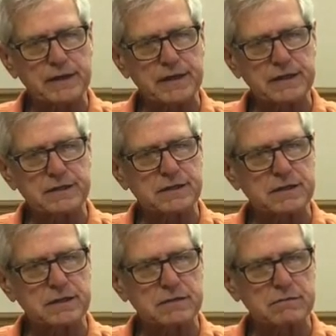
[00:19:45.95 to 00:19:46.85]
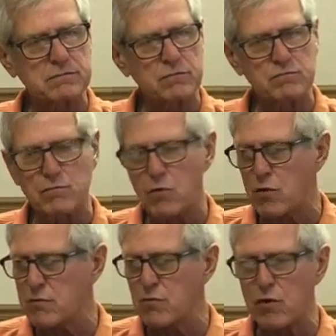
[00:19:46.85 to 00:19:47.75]
It gets
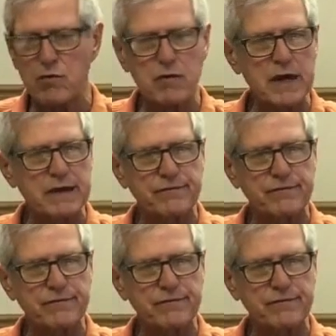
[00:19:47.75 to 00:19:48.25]
more and more ready